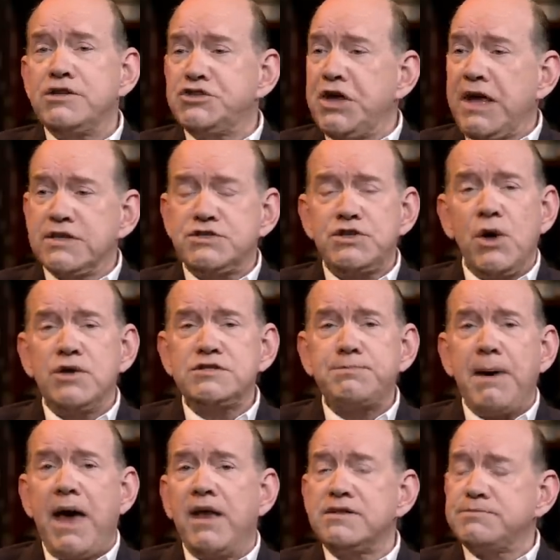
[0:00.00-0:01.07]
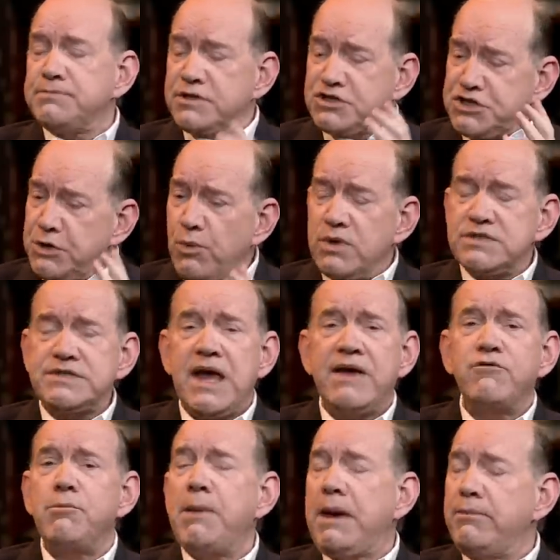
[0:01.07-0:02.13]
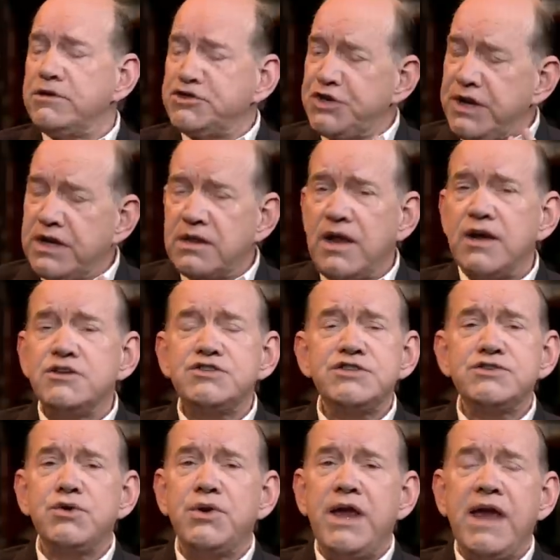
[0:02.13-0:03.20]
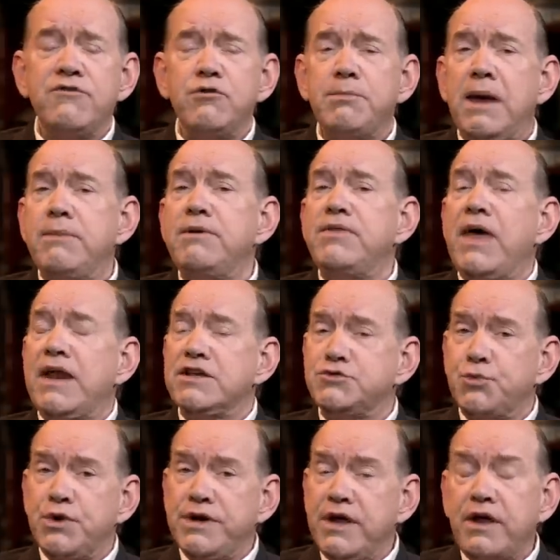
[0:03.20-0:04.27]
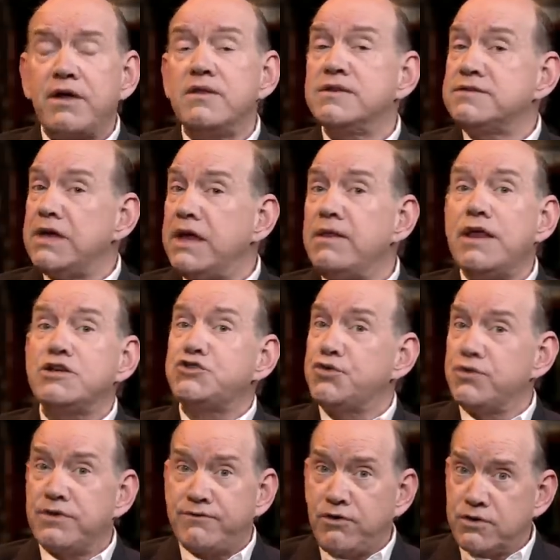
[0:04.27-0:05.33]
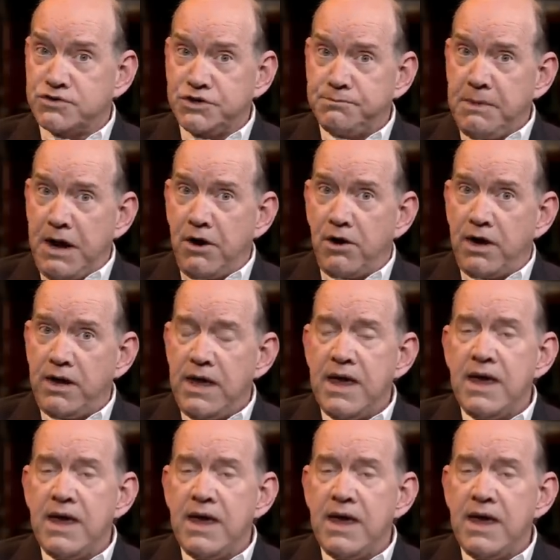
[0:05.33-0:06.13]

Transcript: She has no spouse, but she wants to have a baby. She declares she's going to have a baby. That is ridiculous unless you're the Virgin Mary.